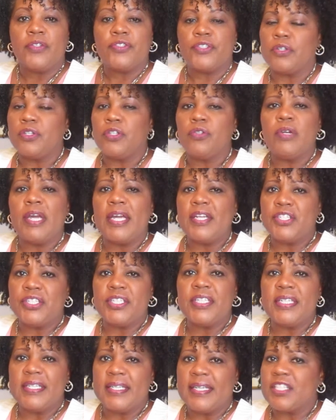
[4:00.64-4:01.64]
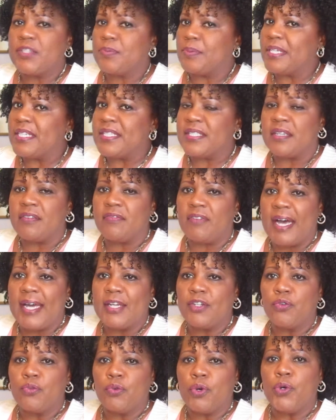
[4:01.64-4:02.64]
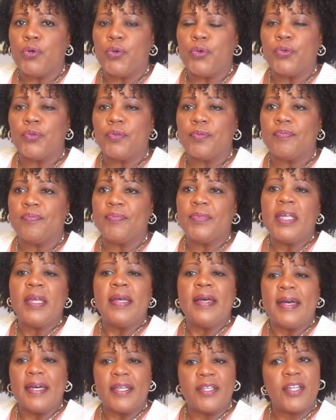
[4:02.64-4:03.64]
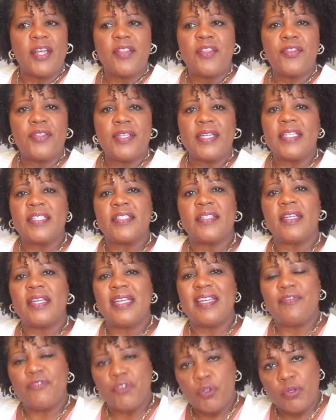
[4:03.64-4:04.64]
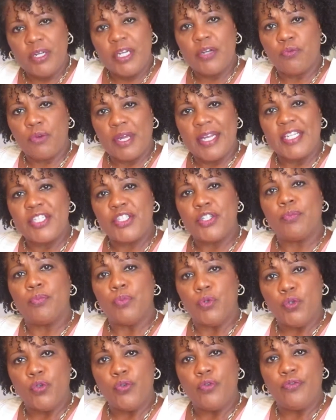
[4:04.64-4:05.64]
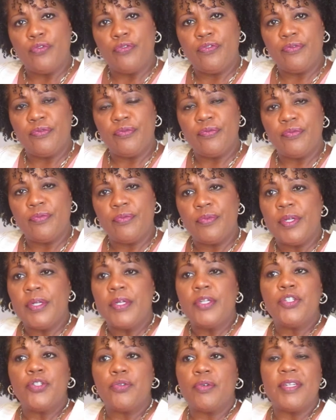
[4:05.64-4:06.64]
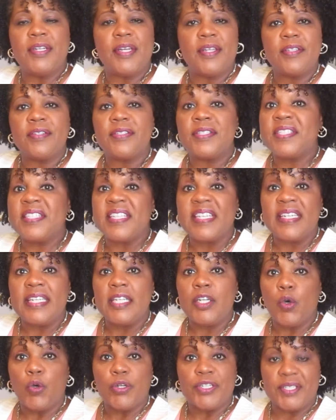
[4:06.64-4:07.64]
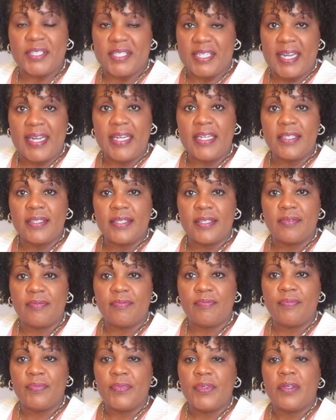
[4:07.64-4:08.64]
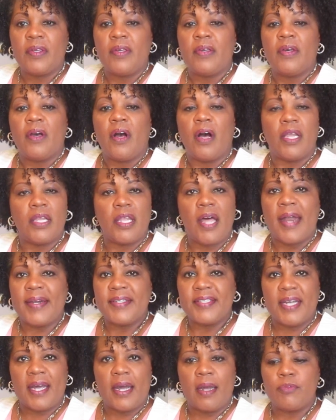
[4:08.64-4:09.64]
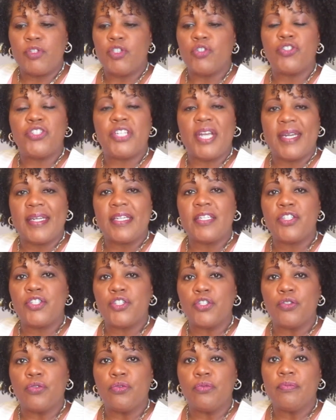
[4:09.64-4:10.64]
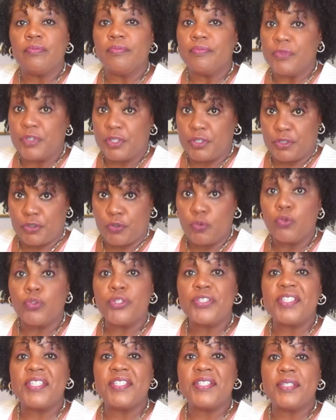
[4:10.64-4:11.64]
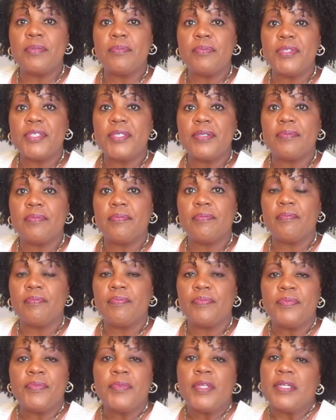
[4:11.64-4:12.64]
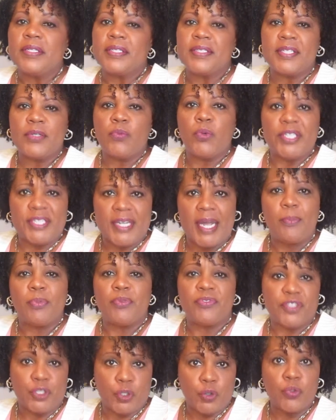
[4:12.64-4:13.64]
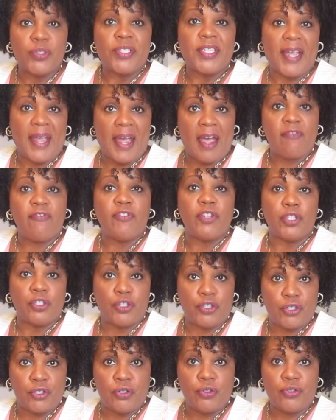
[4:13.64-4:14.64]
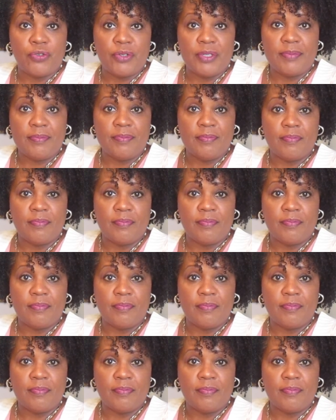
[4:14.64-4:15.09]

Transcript: So UHDDS plays a vital role. Another thing is if you get ready to move to another city or state, a lot of times you'll check into school systems to see what type of schools they have for your children.